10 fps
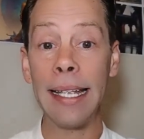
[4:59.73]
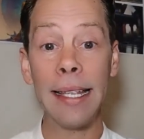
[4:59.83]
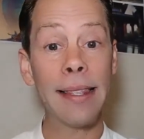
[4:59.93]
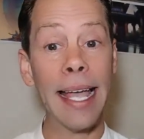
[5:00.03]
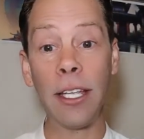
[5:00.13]

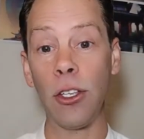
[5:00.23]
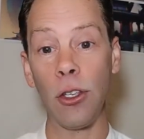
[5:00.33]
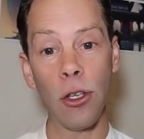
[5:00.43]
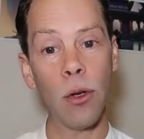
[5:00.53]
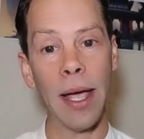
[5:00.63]
Thank
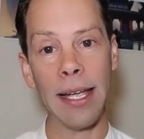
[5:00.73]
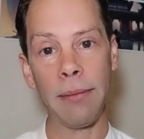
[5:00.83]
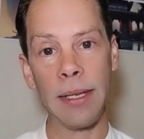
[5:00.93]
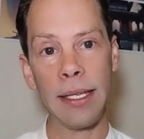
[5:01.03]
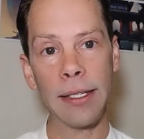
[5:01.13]
you,
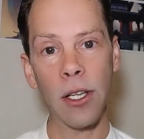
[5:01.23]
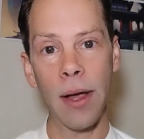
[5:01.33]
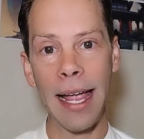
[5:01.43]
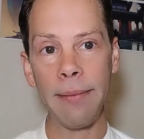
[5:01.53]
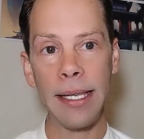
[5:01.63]
Amy. So,
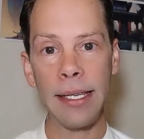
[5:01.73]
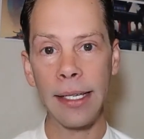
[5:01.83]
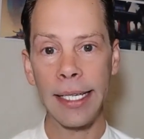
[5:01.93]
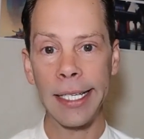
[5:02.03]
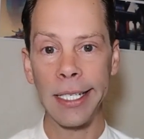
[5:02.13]
Amy,
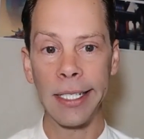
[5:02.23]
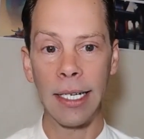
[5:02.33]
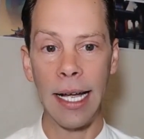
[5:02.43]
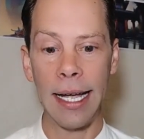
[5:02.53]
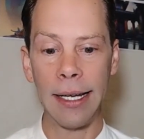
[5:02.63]

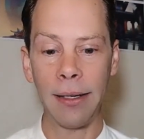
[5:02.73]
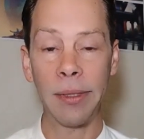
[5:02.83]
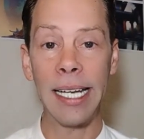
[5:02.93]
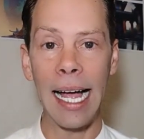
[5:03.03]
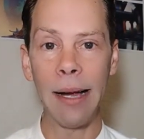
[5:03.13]

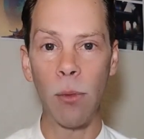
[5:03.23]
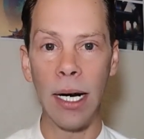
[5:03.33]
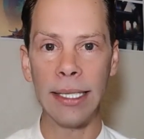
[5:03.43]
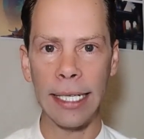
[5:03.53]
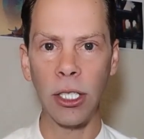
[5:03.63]

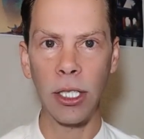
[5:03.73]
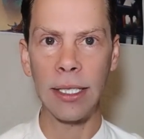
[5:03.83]
time-wise, that's a good